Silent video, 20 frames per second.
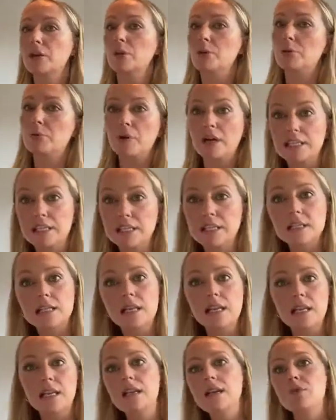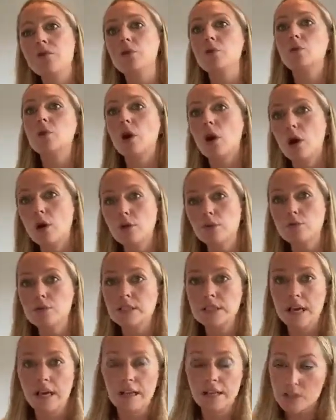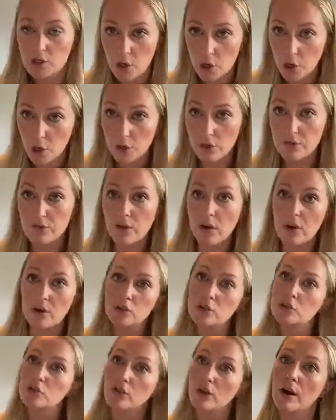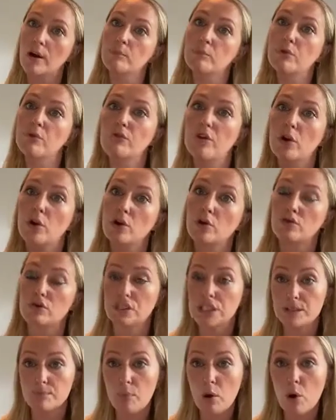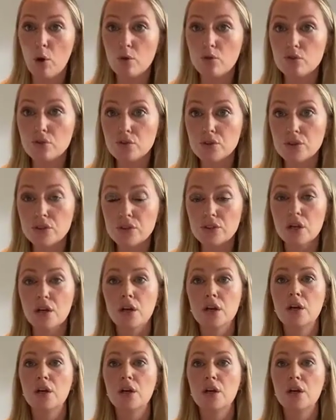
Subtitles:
you threaten to leave, you go, you say it's over to try and provoke a response.